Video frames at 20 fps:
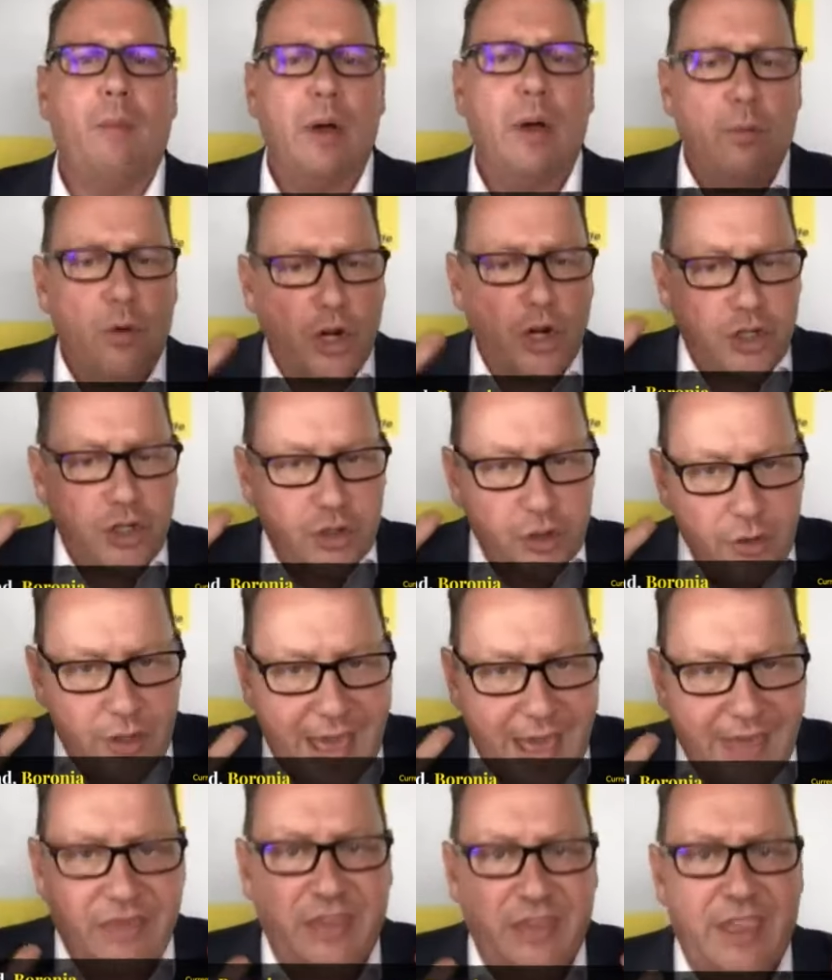and we want to
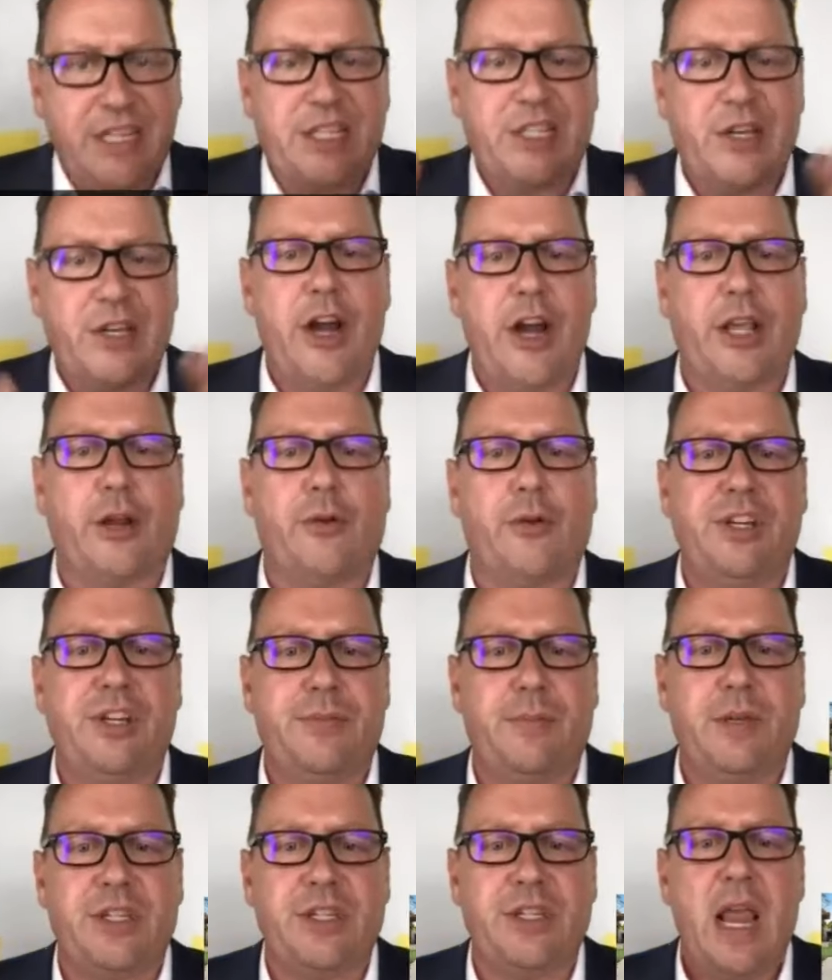do that this side of
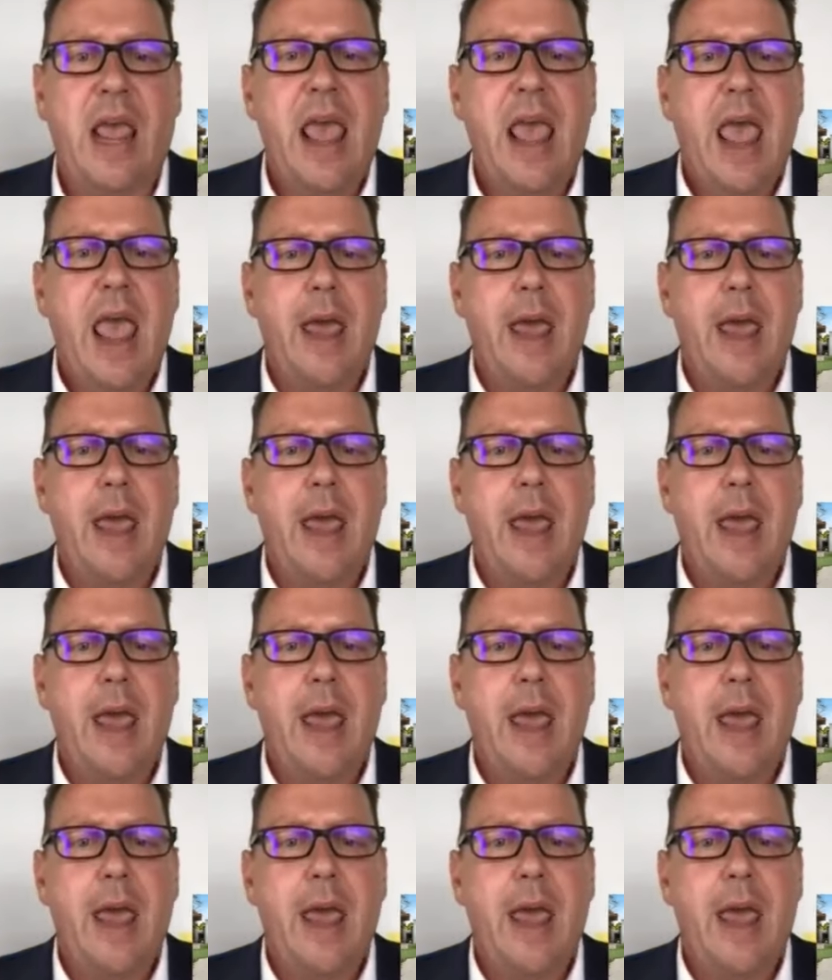Christmas